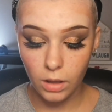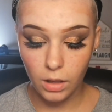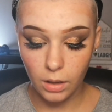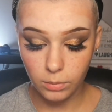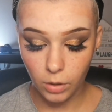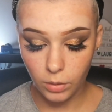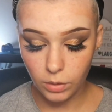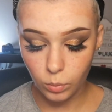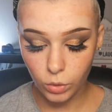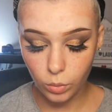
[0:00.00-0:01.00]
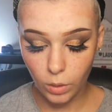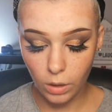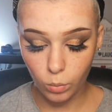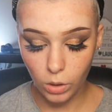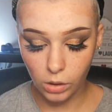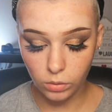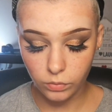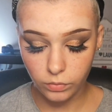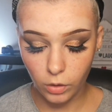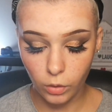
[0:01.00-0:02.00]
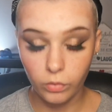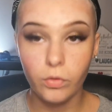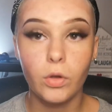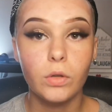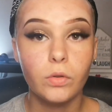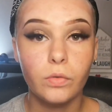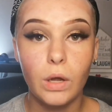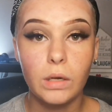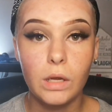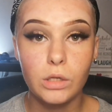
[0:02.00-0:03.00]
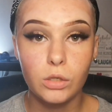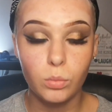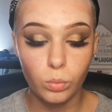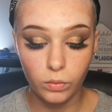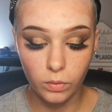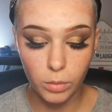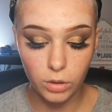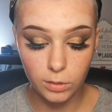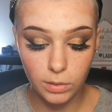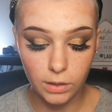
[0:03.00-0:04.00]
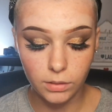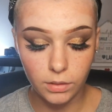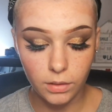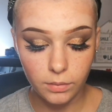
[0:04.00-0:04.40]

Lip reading: I'm going in with the Wet n Wild Photo Focus Foundation with a beauty blender.